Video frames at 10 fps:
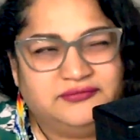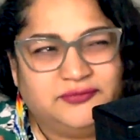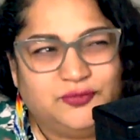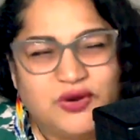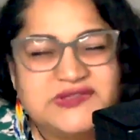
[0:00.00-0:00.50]

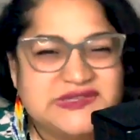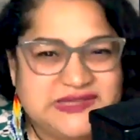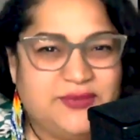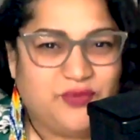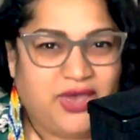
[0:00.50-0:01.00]
works the
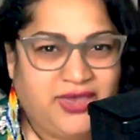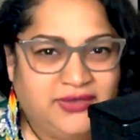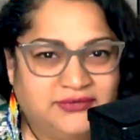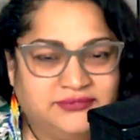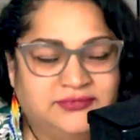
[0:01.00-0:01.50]
same way.
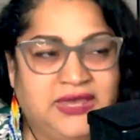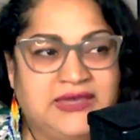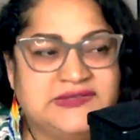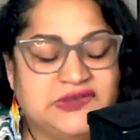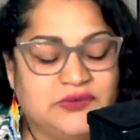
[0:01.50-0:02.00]
Okay,
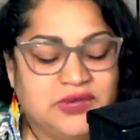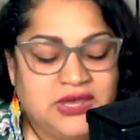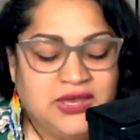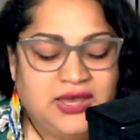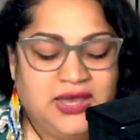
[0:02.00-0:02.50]
so
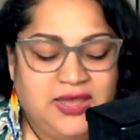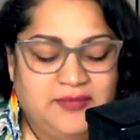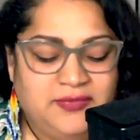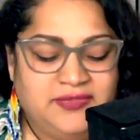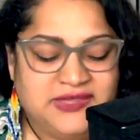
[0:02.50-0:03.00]

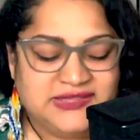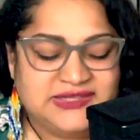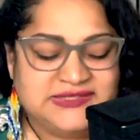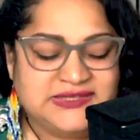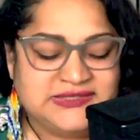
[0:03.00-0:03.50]
that
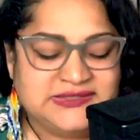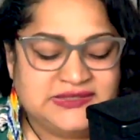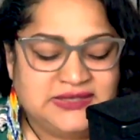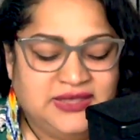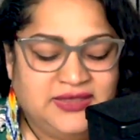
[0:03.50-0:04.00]
this is
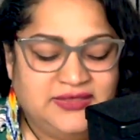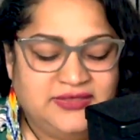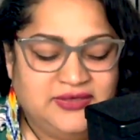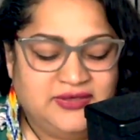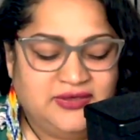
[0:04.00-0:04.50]

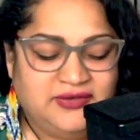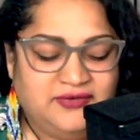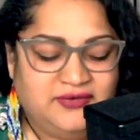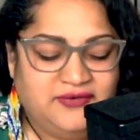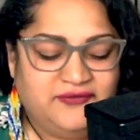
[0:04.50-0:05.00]

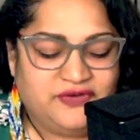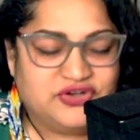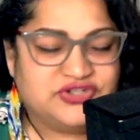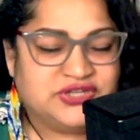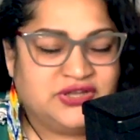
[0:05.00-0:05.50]
a
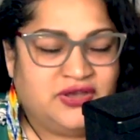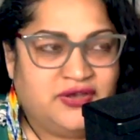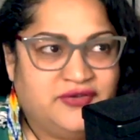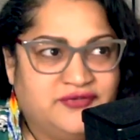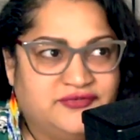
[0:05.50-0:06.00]
version
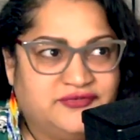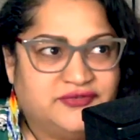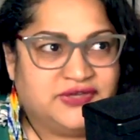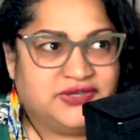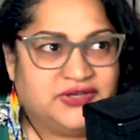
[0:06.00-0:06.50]
of
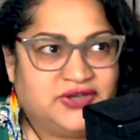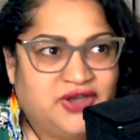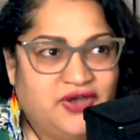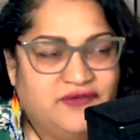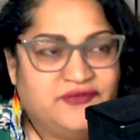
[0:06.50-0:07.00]

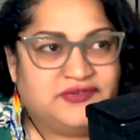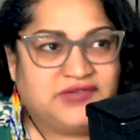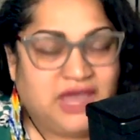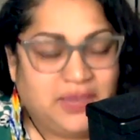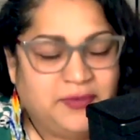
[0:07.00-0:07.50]

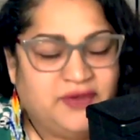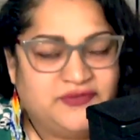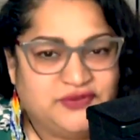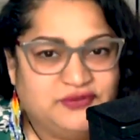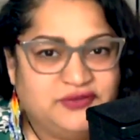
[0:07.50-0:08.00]
type of
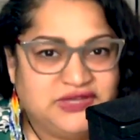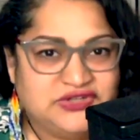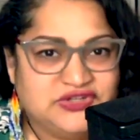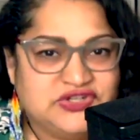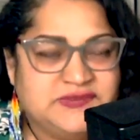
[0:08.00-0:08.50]
soul
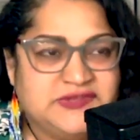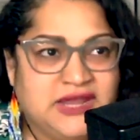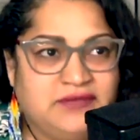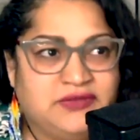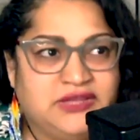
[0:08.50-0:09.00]
relationships that I
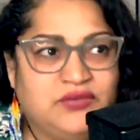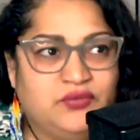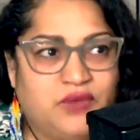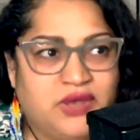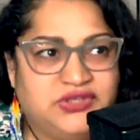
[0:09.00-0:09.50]
really
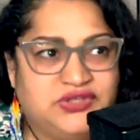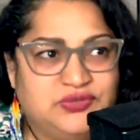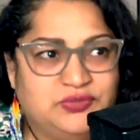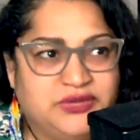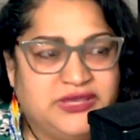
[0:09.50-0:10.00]
want you to
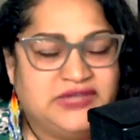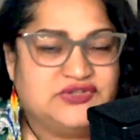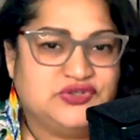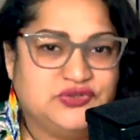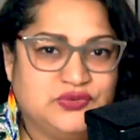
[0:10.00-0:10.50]
bring
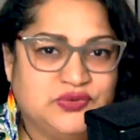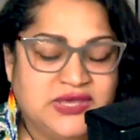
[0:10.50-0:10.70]
into